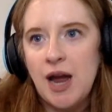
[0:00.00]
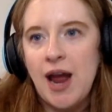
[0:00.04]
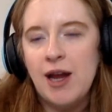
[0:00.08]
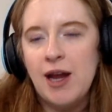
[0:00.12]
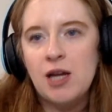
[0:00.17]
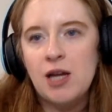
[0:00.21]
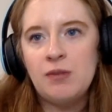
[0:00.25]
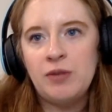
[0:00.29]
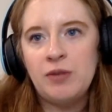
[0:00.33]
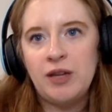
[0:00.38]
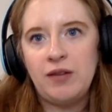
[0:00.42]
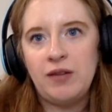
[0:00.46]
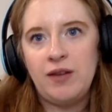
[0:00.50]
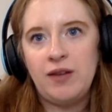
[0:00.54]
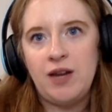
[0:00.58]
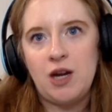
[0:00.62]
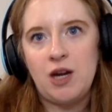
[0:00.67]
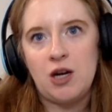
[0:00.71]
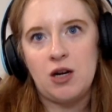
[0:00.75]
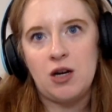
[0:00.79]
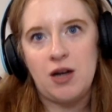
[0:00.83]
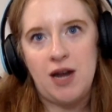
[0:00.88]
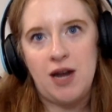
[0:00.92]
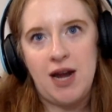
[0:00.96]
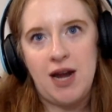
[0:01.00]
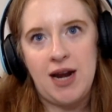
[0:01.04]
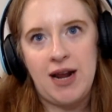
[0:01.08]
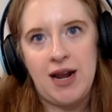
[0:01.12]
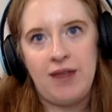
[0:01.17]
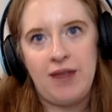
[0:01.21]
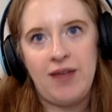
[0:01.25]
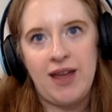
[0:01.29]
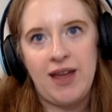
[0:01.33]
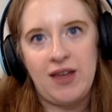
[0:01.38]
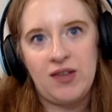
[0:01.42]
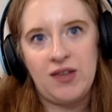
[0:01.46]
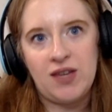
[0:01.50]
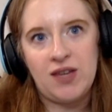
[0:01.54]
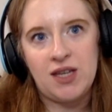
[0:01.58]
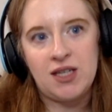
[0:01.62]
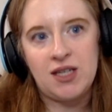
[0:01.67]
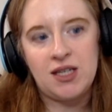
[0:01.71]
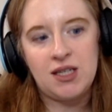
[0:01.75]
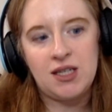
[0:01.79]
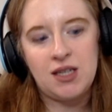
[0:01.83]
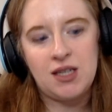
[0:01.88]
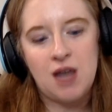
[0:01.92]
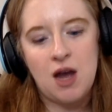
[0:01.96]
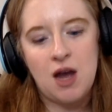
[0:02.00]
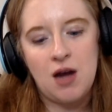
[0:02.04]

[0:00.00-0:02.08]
completely agree. And I like this